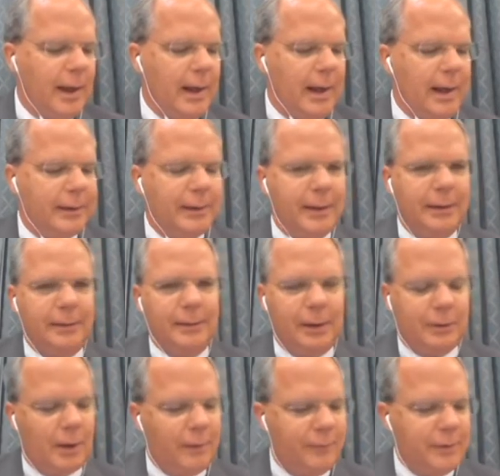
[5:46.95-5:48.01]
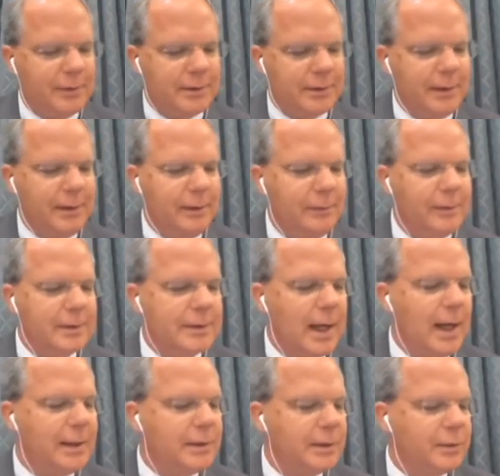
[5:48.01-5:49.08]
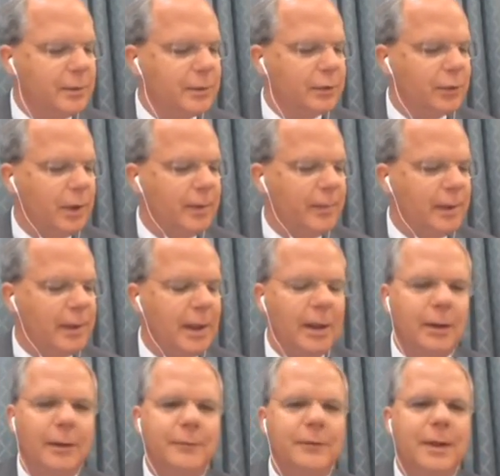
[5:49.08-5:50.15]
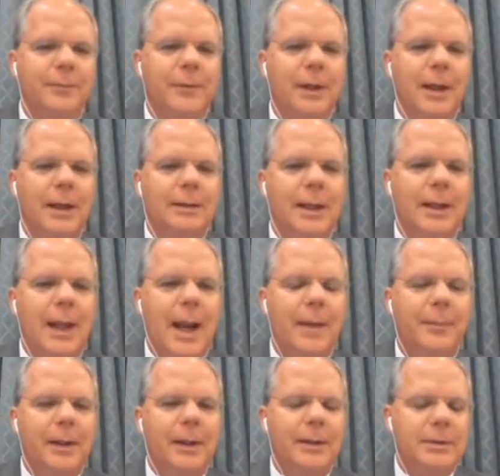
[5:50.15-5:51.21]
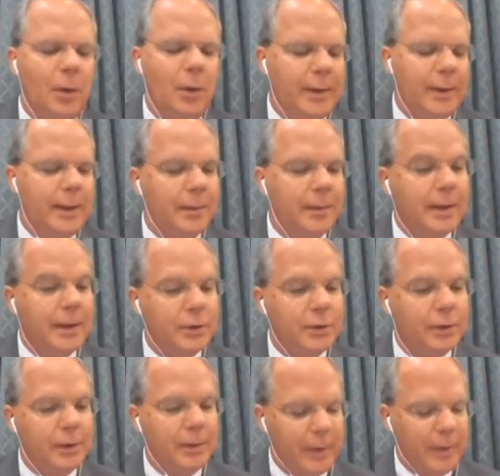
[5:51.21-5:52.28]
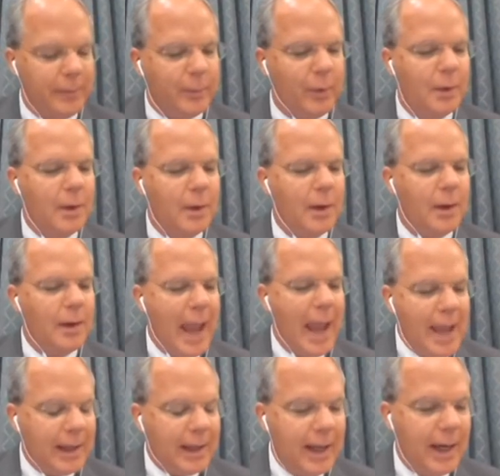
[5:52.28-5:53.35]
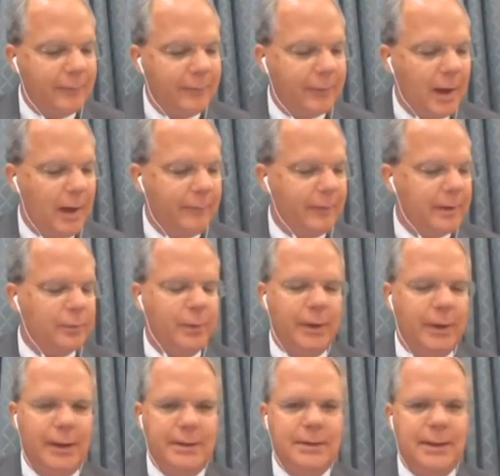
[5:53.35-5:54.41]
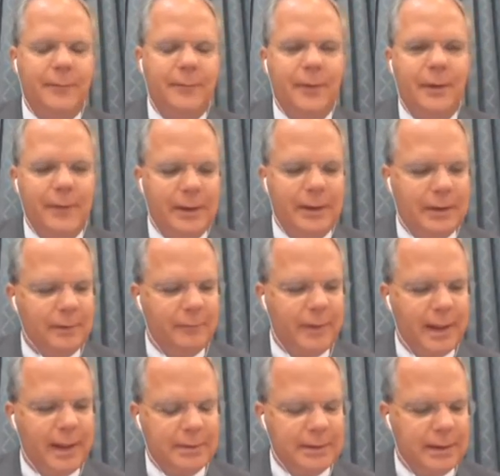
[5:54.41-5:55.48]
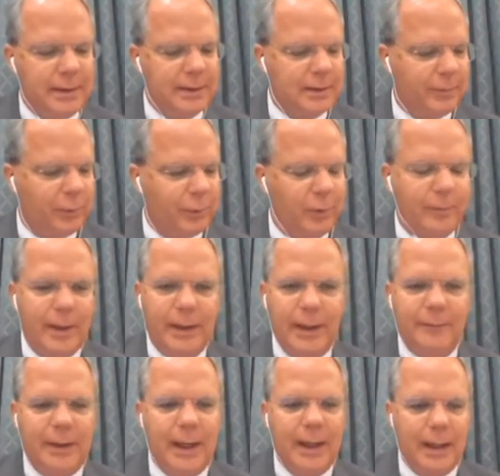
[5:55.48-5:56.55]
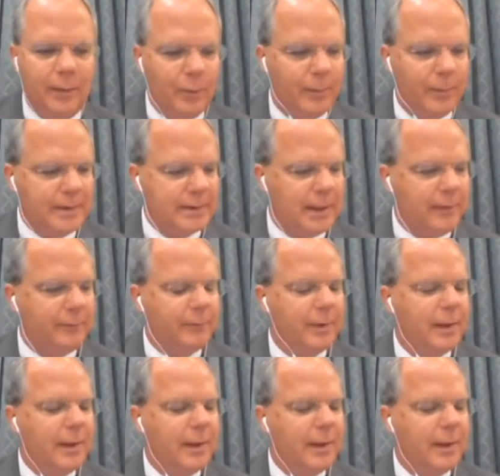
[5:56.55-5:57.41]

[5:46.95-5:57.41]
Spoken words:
I think, Dr. Harvey, you said that the scientists would scream and yell if something like that happened. And so we need to make sure that people can have confidence when a safe and effective vaccine is approved by the FDA, it will be safe